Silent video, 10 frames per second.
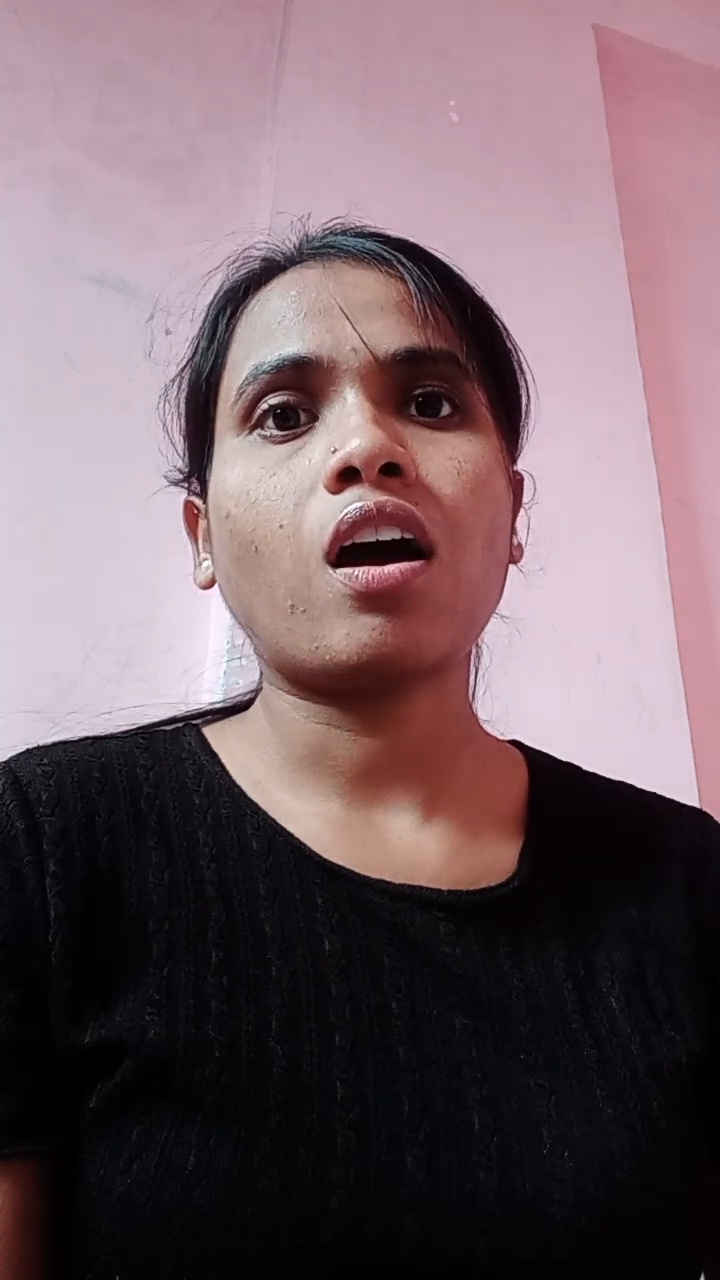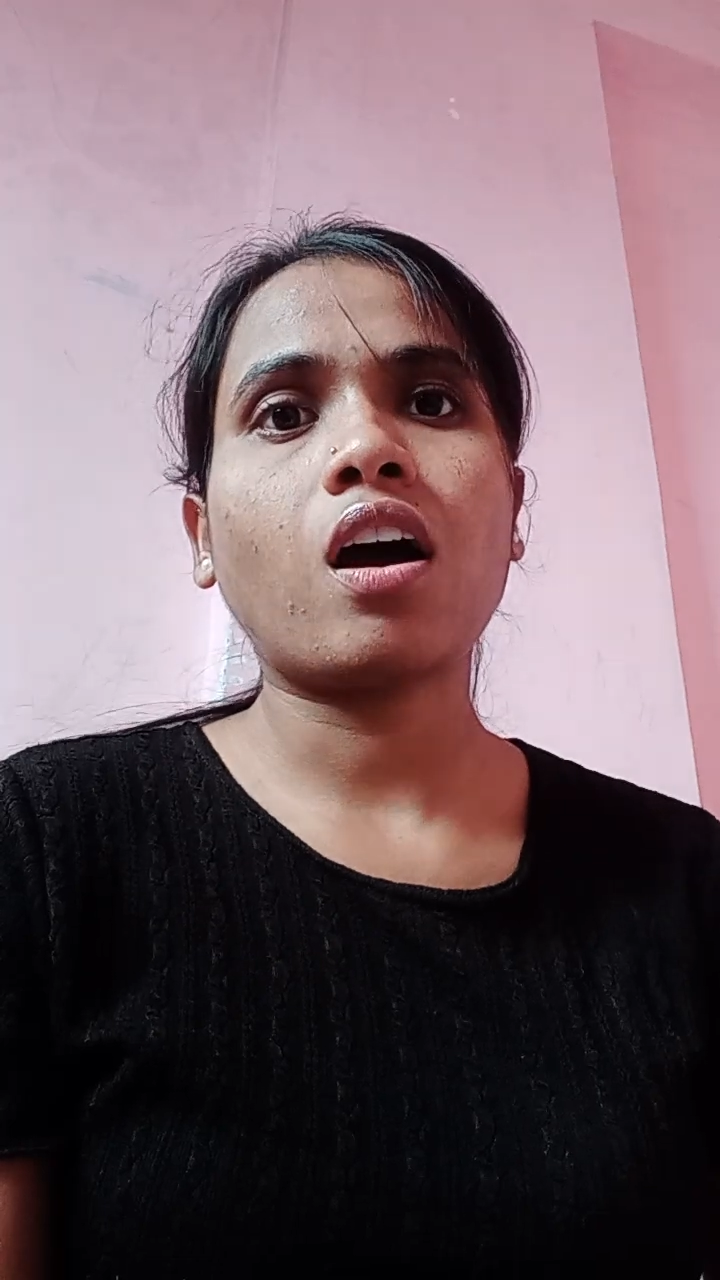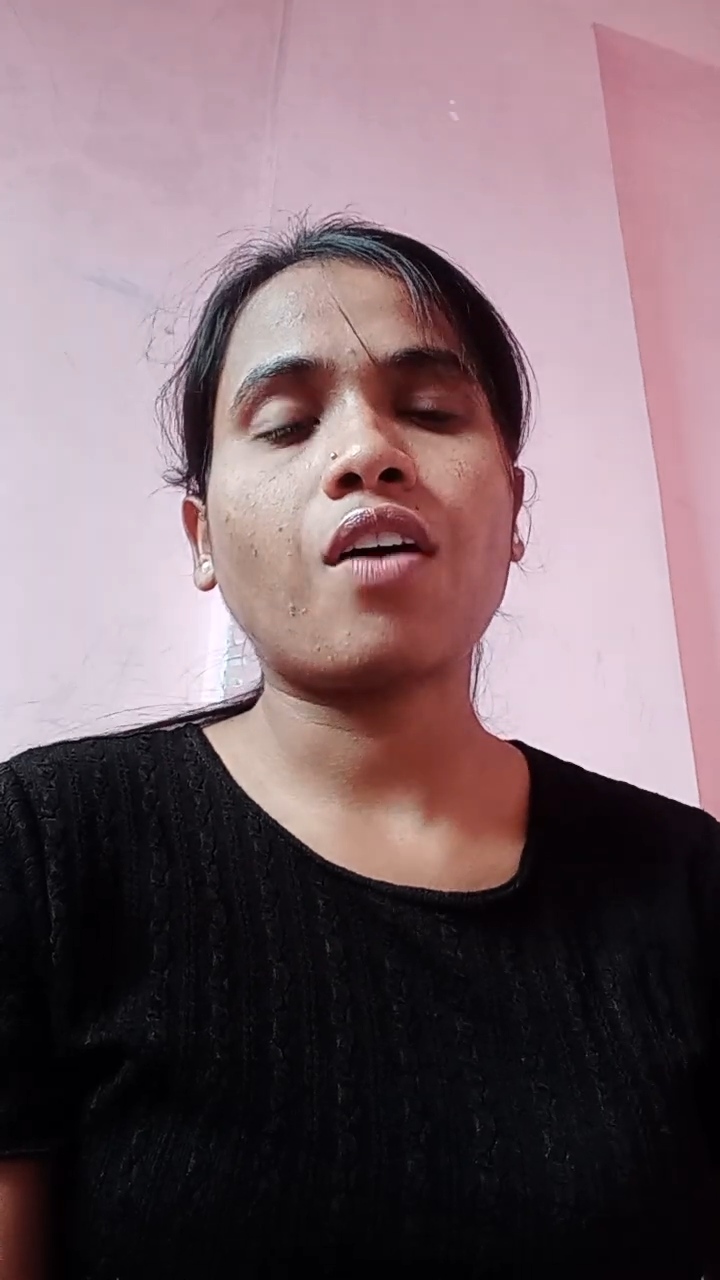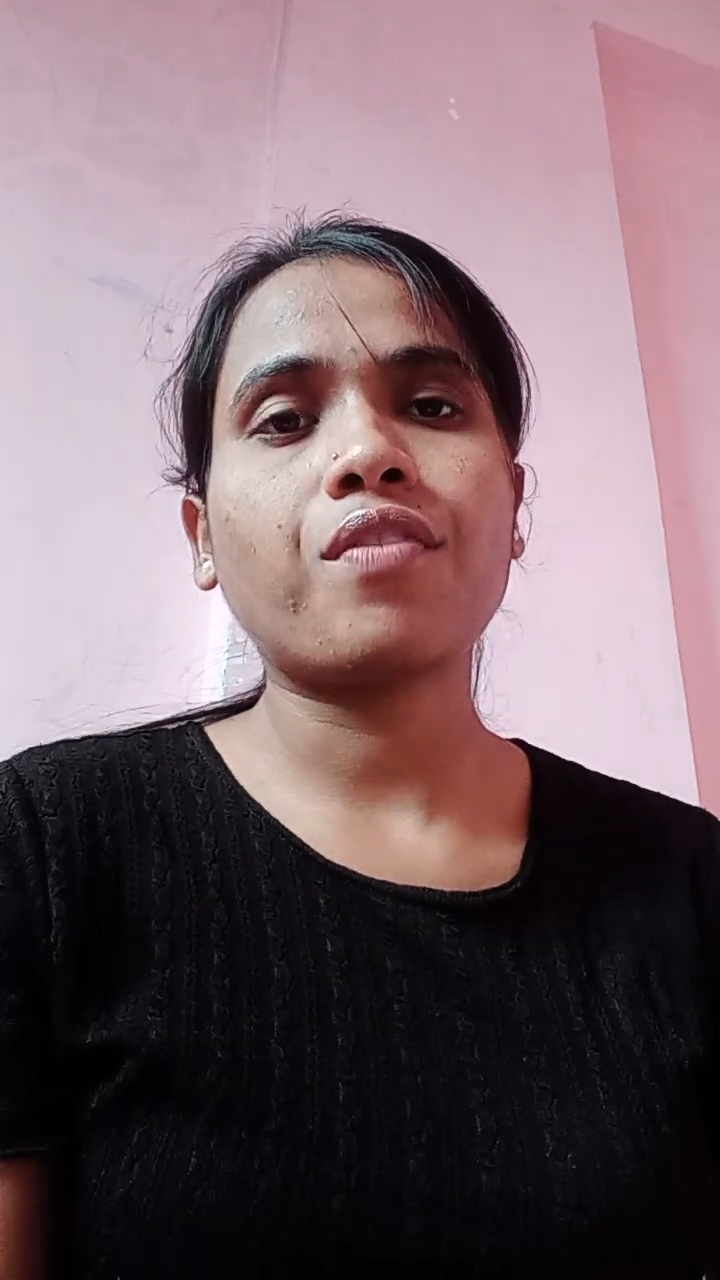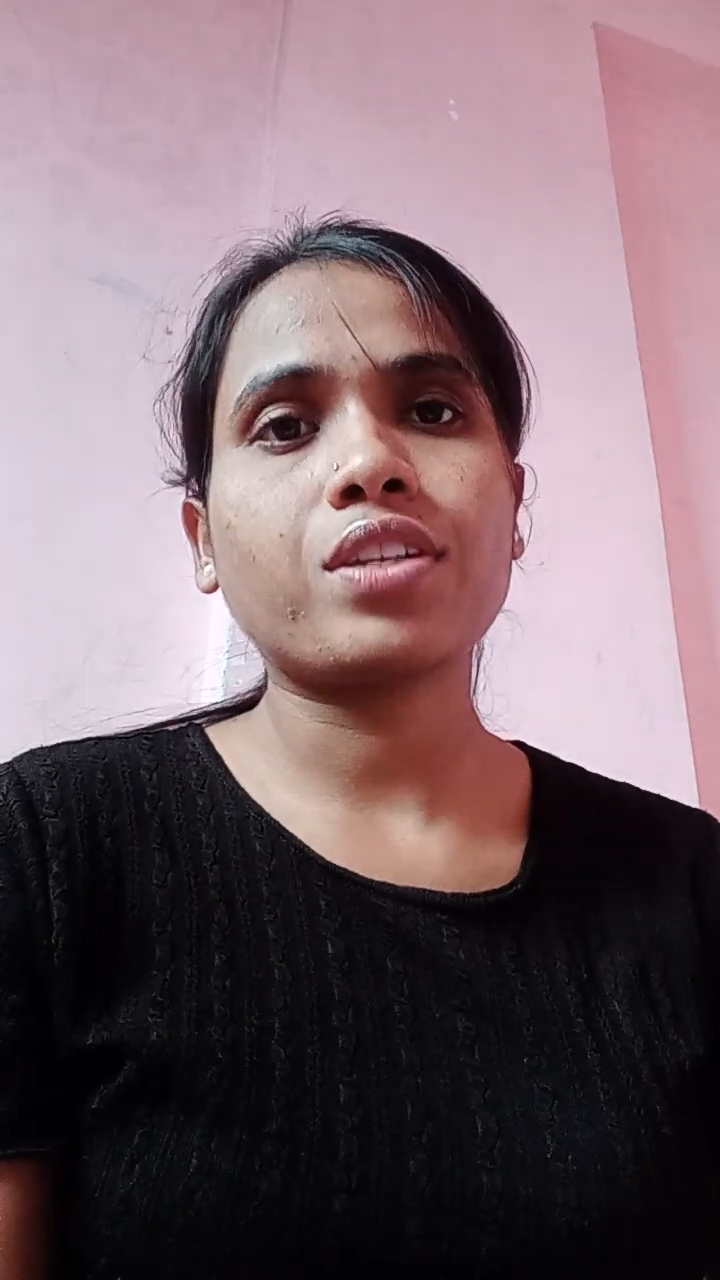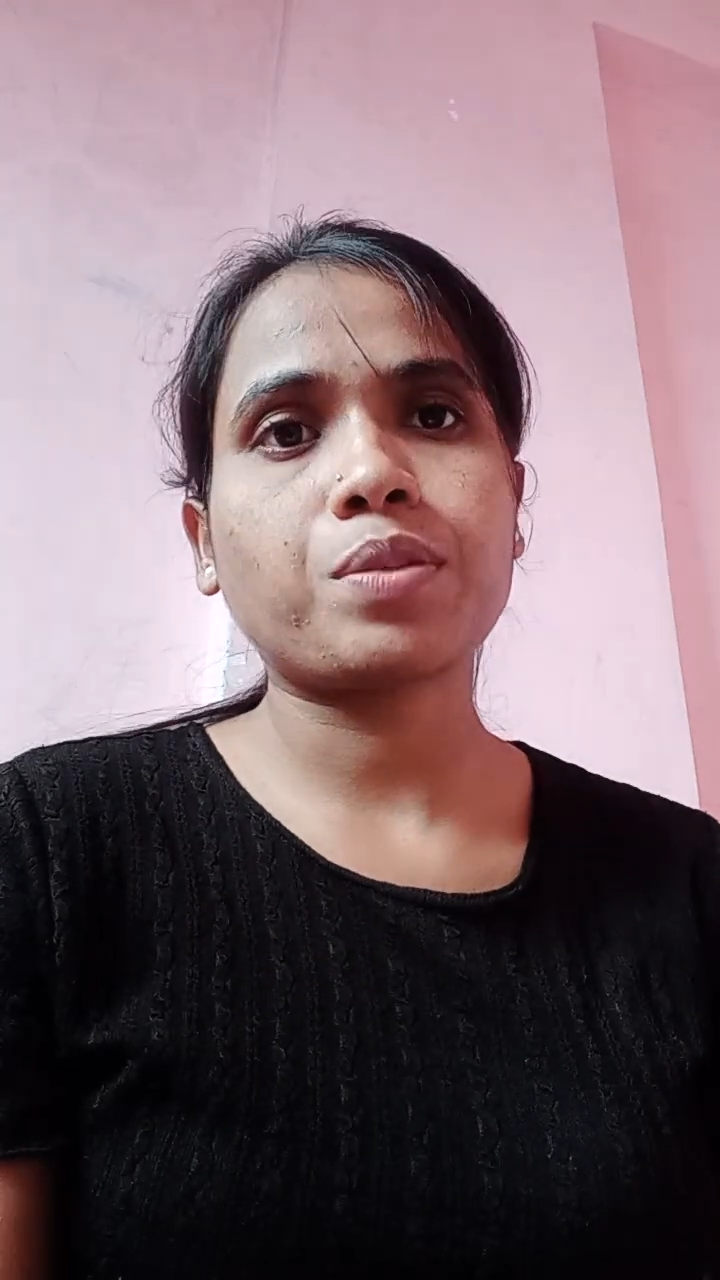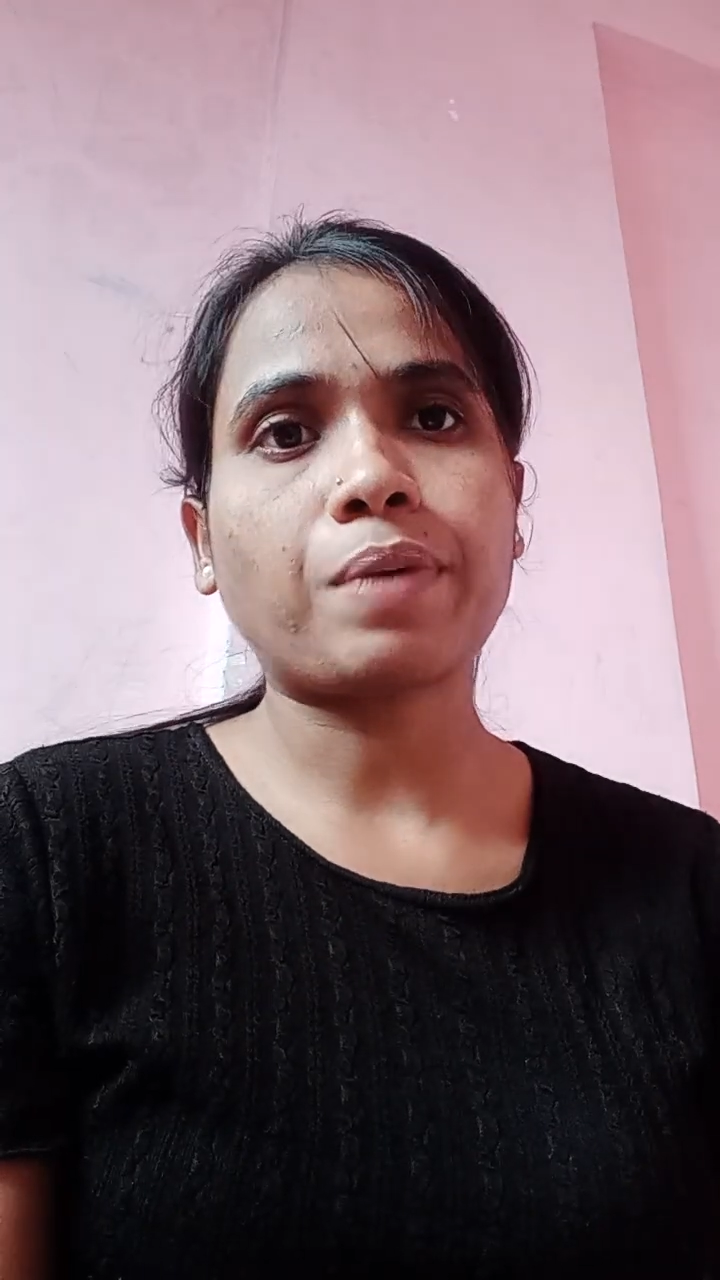once